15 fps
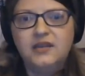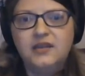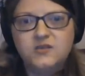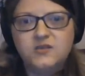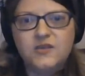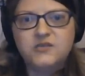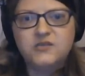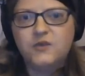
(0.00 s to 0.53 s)

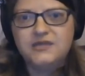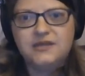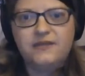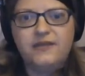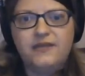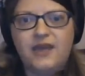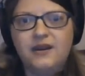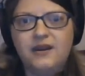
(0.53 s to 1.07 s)
So that's why I
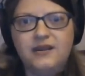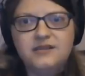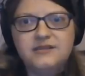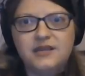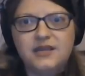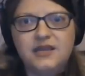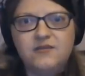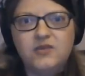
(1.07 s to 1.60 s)
said that. It's
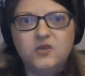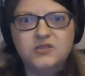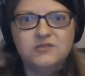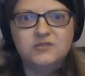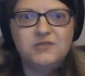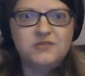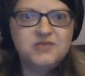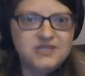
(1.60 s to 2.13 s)
like, even though sometimes